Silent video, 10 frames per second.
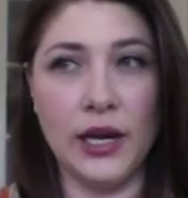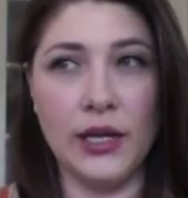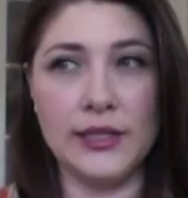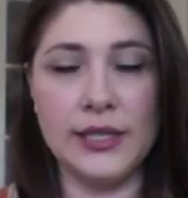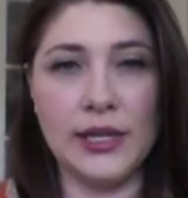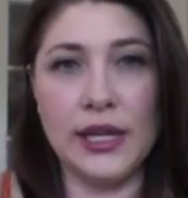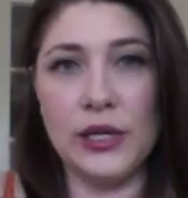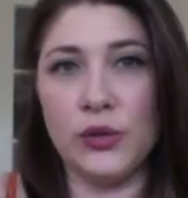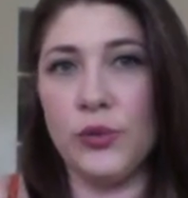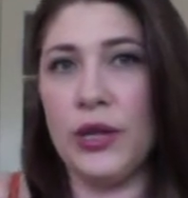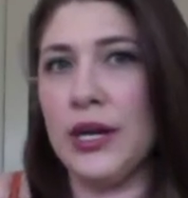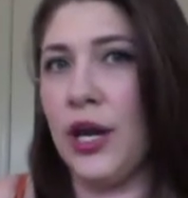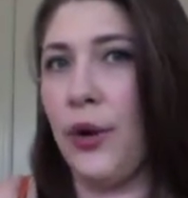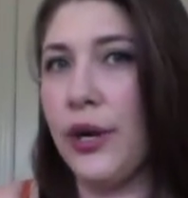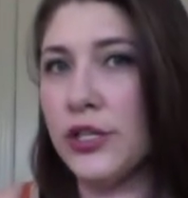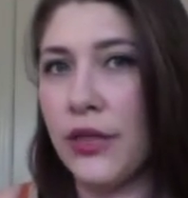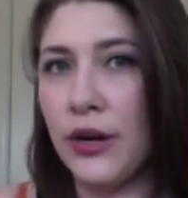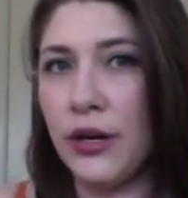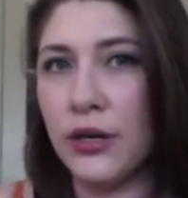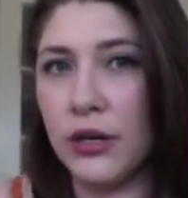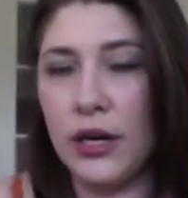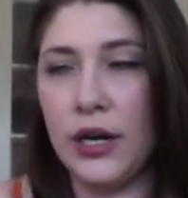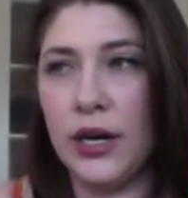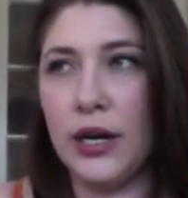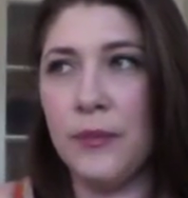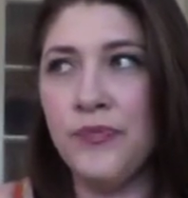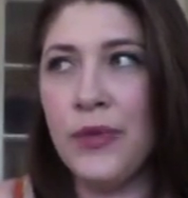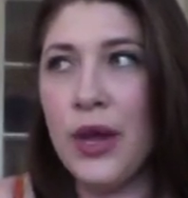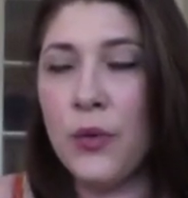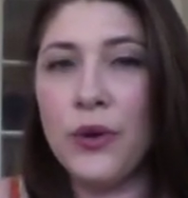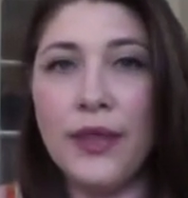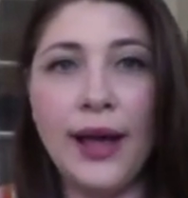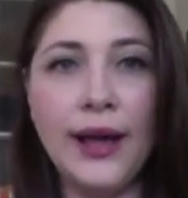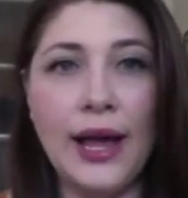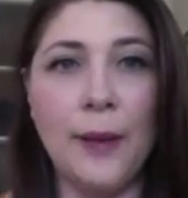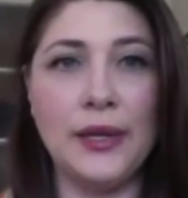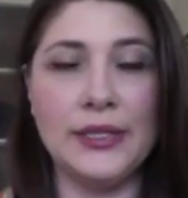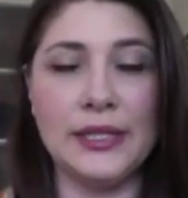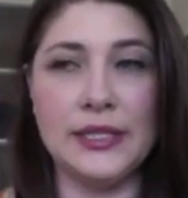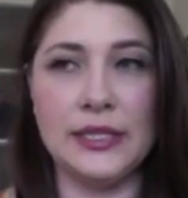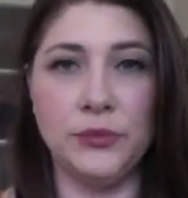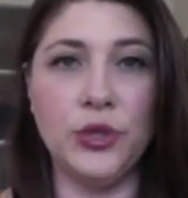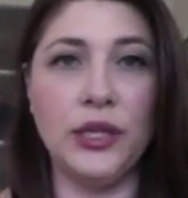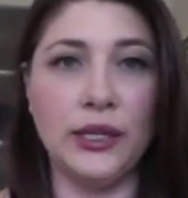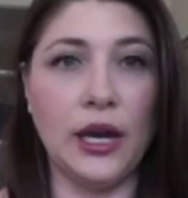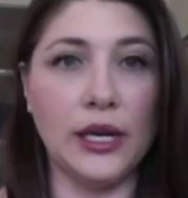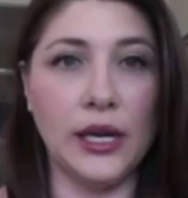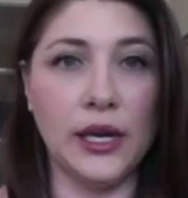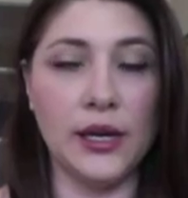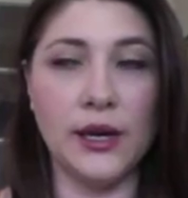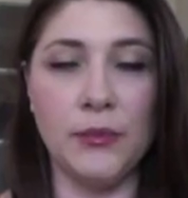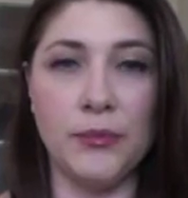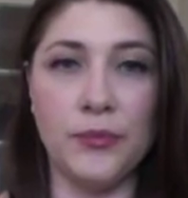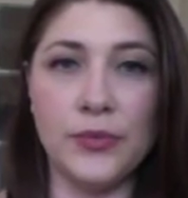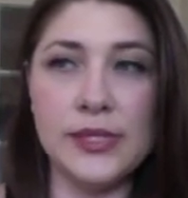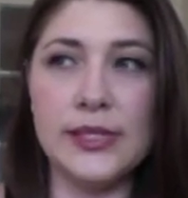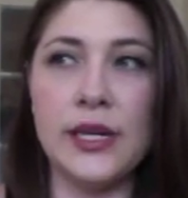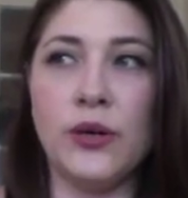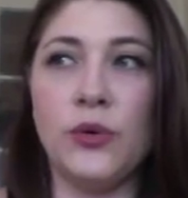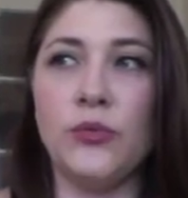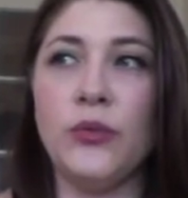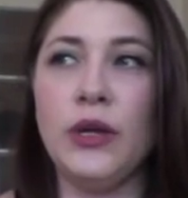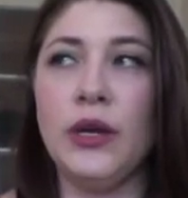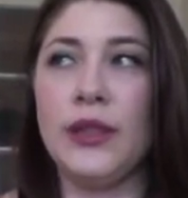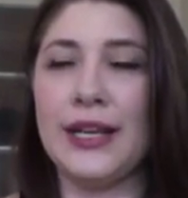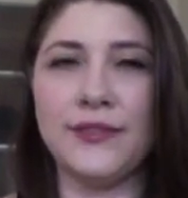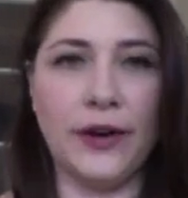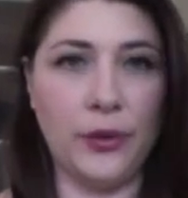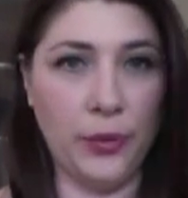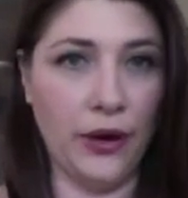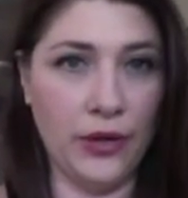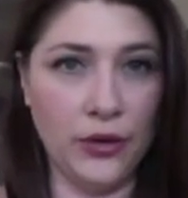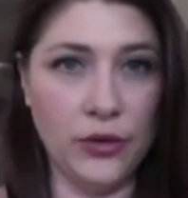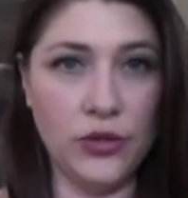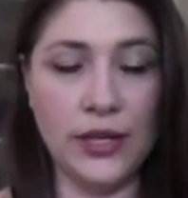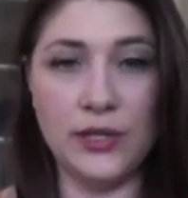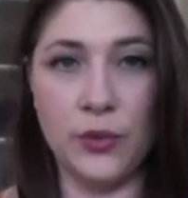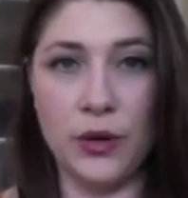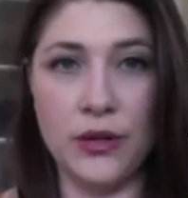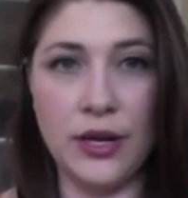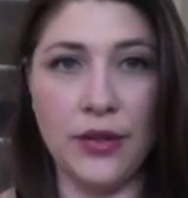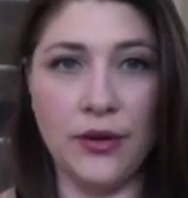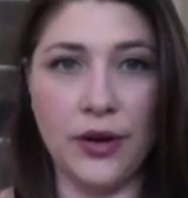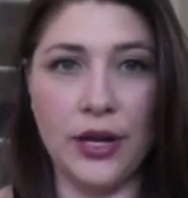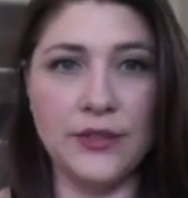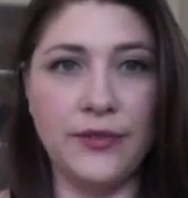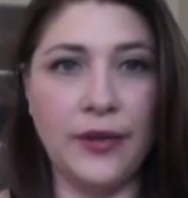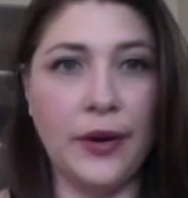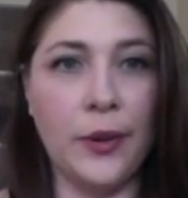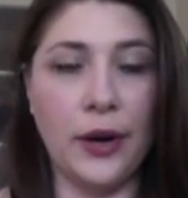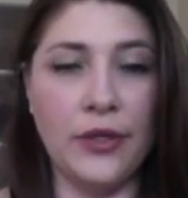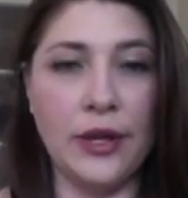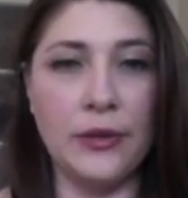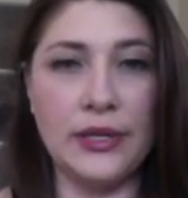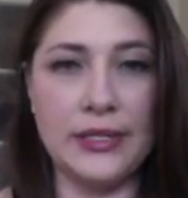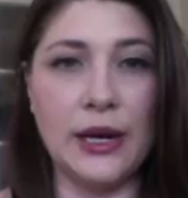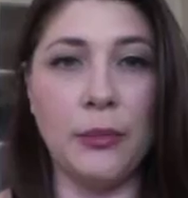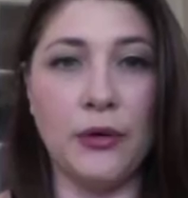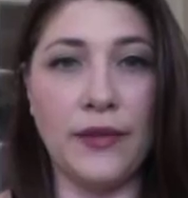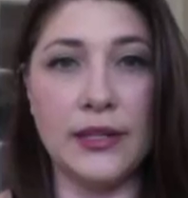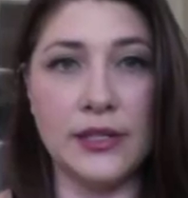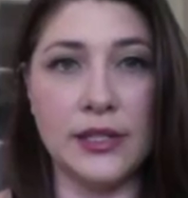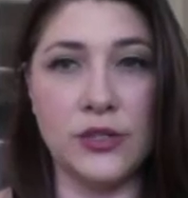It's like they don't really know each other. When that happens, it's really yucky. So that's very rare, though. Usually it's one or the other. It's very rare that it's a double fantasy.